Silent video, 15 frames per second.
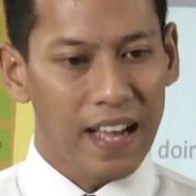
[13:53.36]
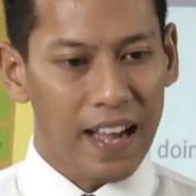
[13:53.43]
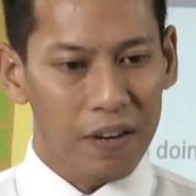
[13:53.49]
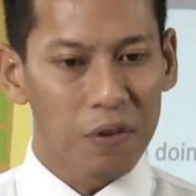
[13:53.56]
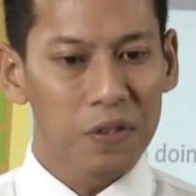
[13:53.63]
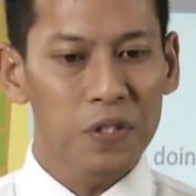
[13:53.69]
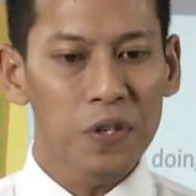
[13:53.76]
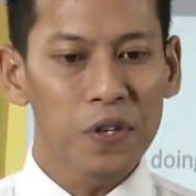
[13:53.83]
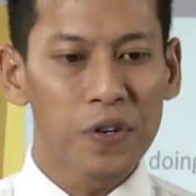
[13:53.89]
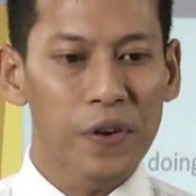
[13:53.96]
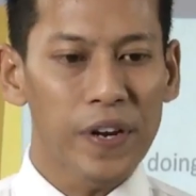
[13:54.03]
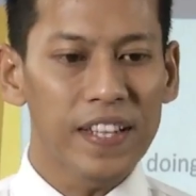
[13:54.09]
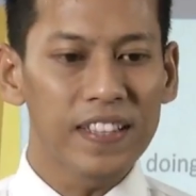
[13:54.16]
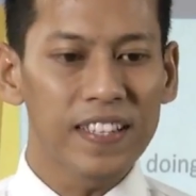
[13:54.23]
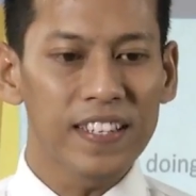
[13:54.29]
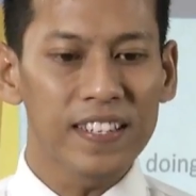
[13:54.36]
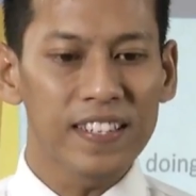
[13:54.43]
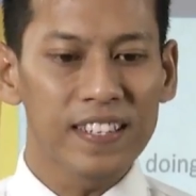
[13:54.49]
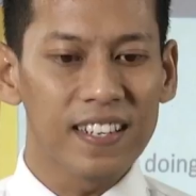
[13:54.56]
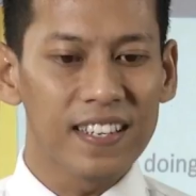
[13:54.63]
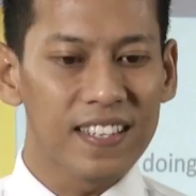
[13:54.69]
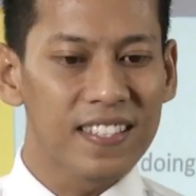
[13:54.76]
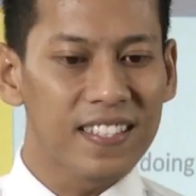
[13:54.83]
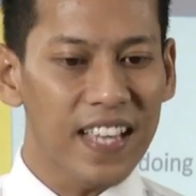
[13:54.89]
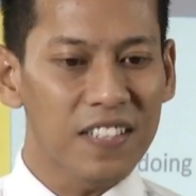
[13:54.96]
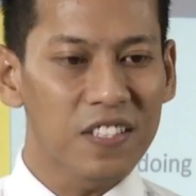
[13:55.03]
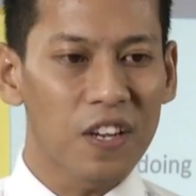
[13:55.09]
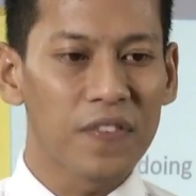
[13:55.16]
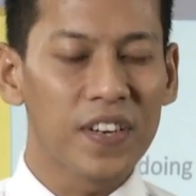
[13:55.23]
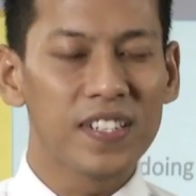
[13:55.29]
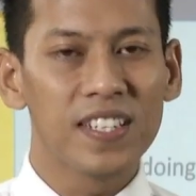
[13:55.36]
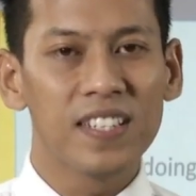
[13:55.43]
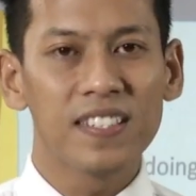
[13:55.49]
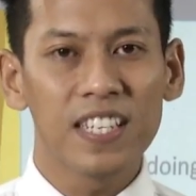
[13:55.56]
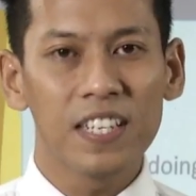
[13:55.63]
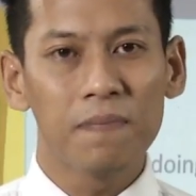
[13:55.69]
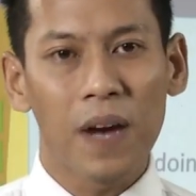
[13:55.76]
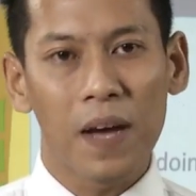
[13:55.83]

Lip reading: I also created a sense of urgency